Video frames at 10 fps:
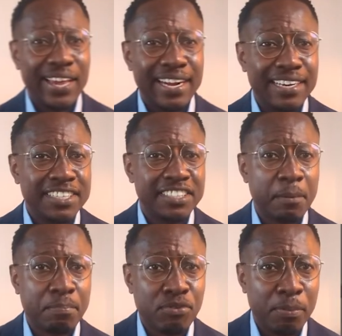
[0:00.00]
they list a
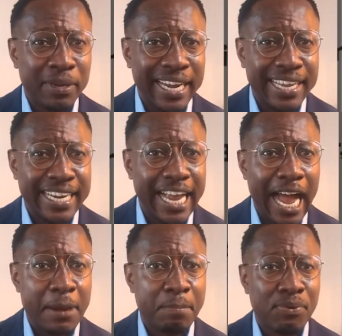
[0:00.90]
property at a
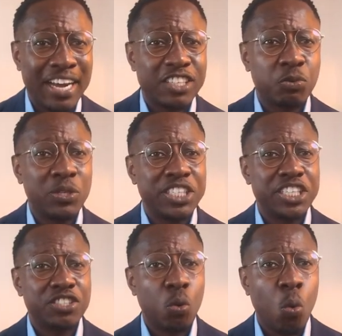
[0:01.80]
guide price, which
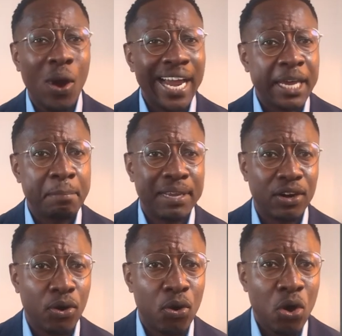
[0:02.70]
is way
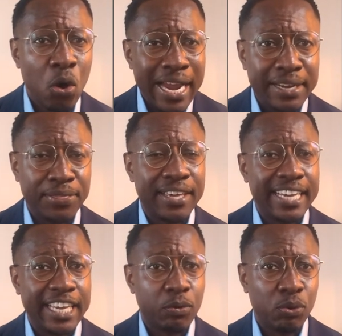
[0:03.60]
below anything
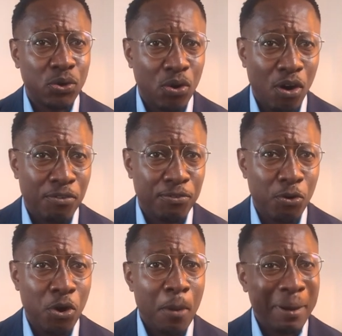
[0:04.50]
it will go
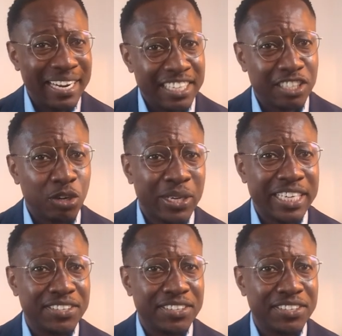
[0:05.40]
for. But let's look